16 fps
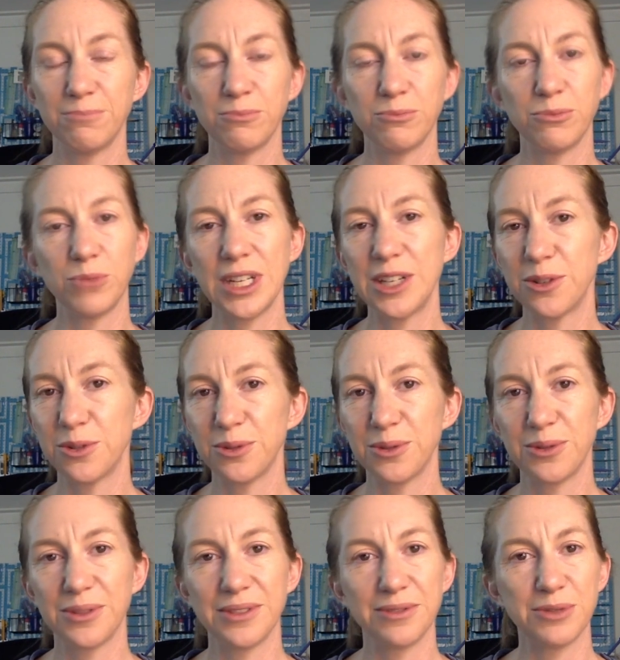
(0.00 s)
we
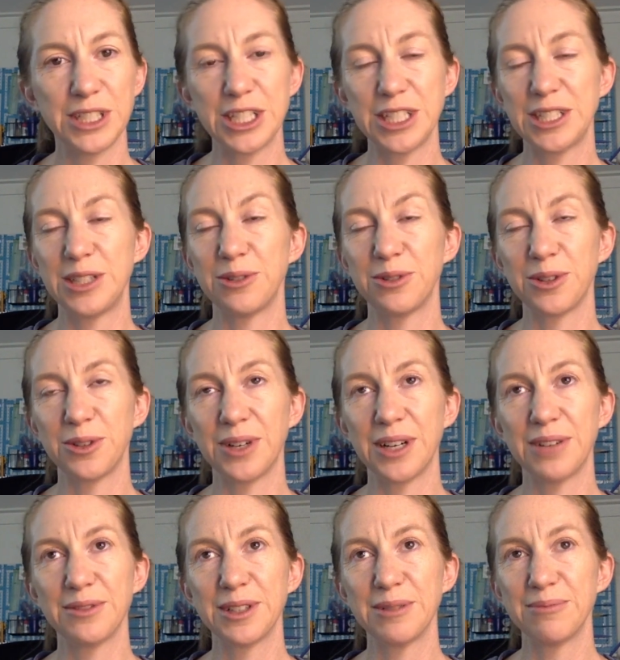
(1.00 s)
just don't go
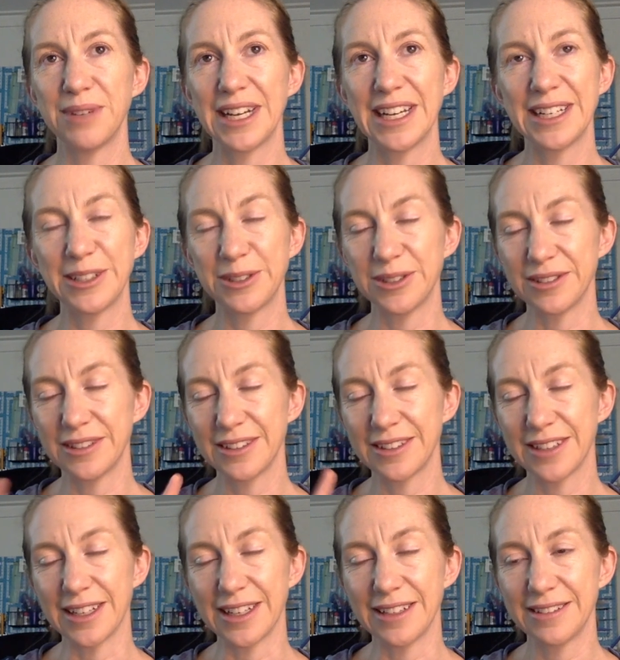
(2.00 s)
out very.
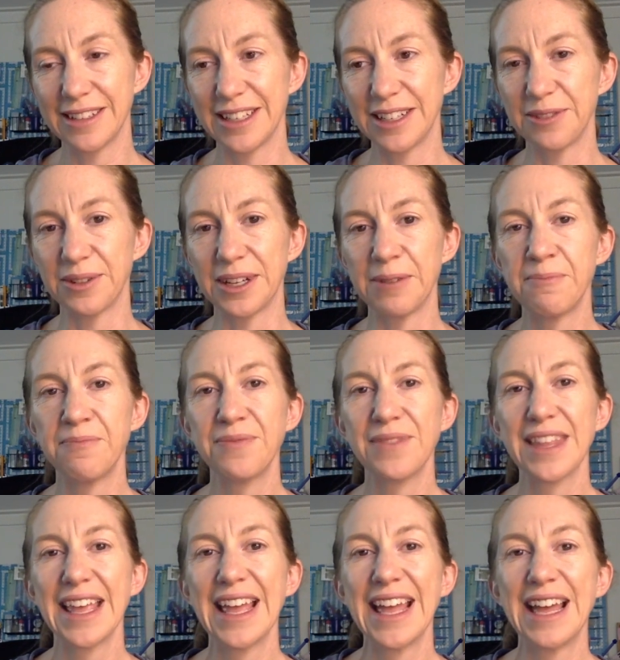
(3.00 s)
Okay, anyway.
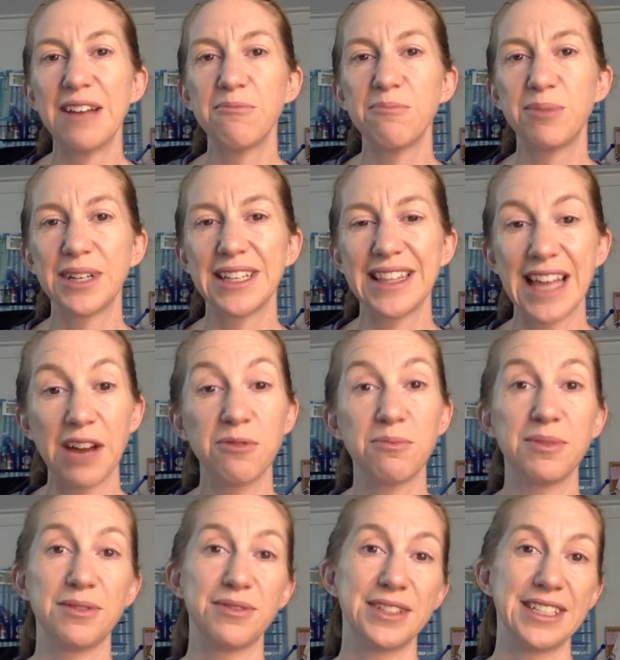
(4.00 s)
But that would
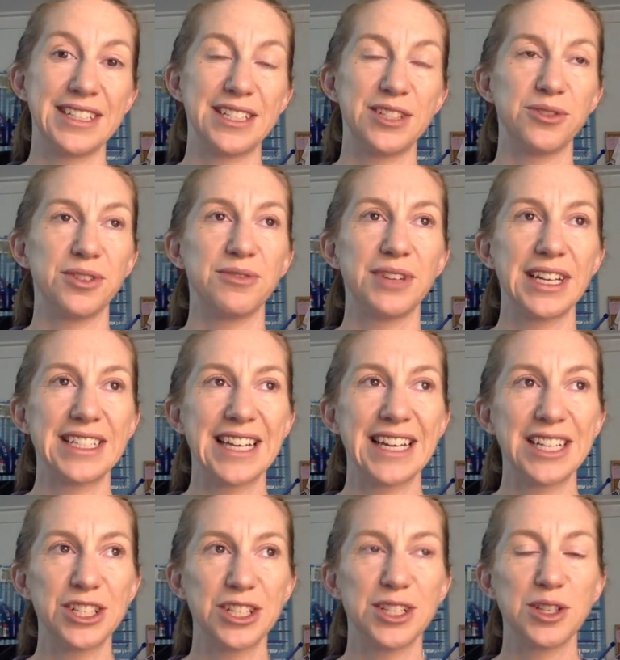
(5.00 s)
be funny too. In fact, I
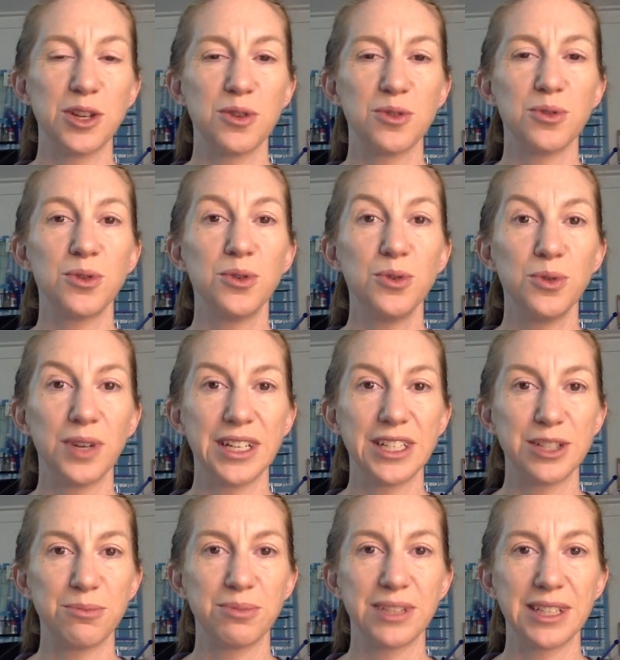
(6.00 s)
actually know who I
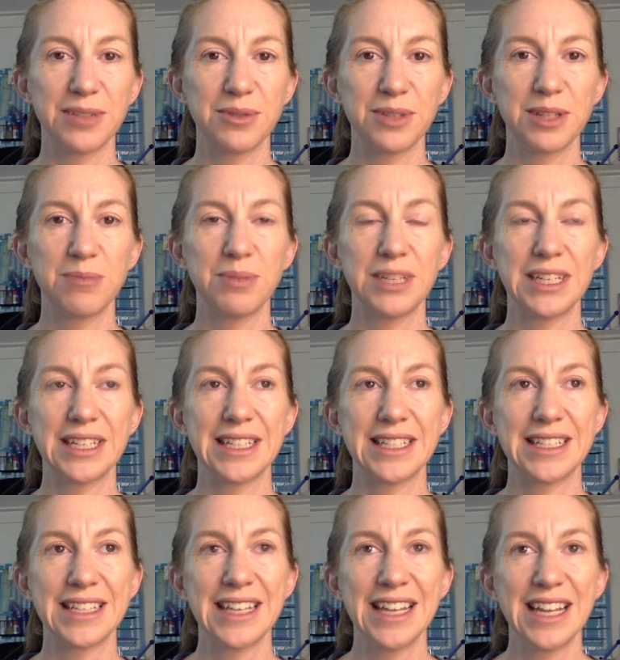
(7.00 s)
should play it with
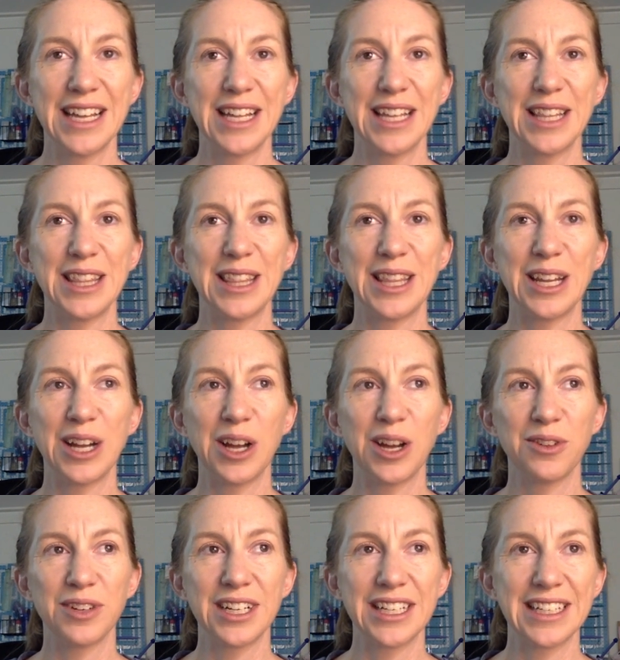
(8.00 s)
because they're
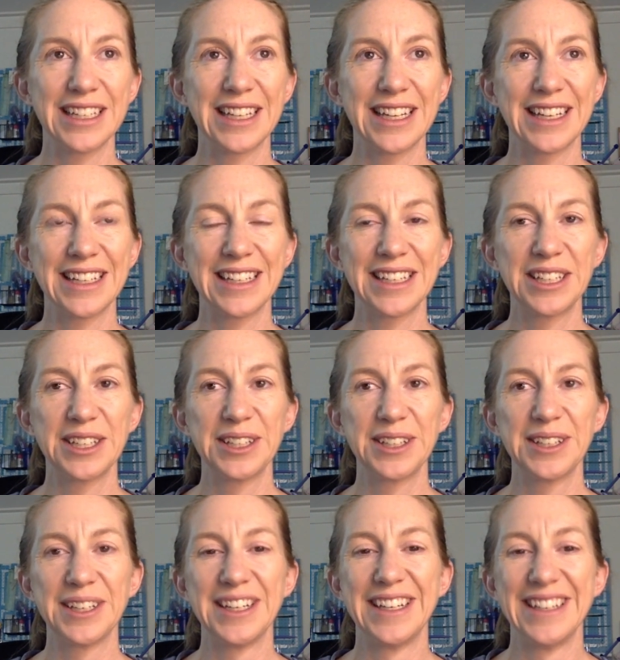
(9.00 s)
already like
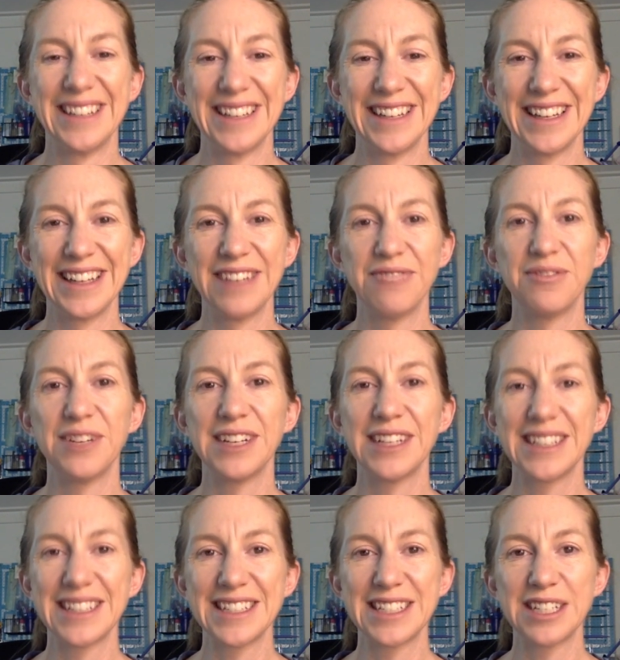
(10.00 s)
very
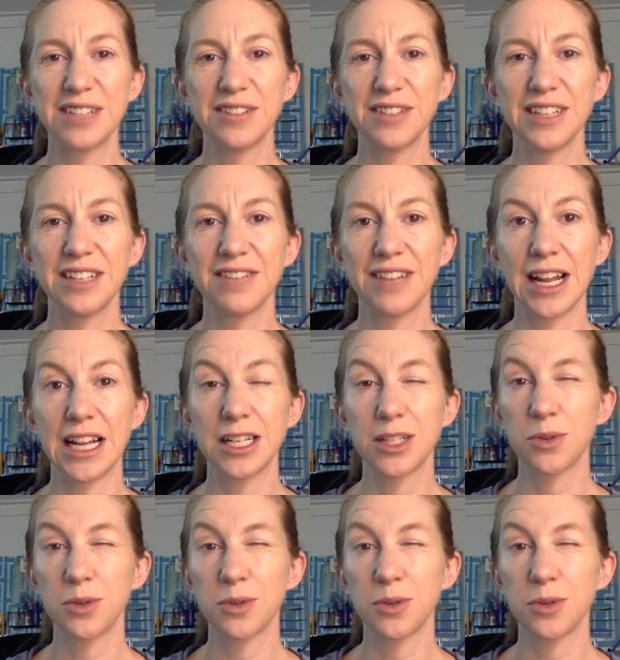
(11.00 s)
conservative, and I just